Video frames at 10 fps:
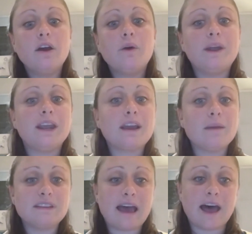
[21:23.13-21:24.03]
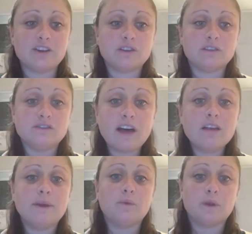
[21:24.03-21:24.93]
When it comes to Agile
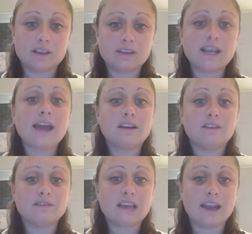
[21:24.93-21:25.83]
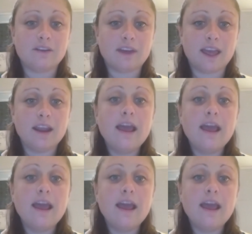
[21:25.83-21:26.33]
development work, the technical side of it,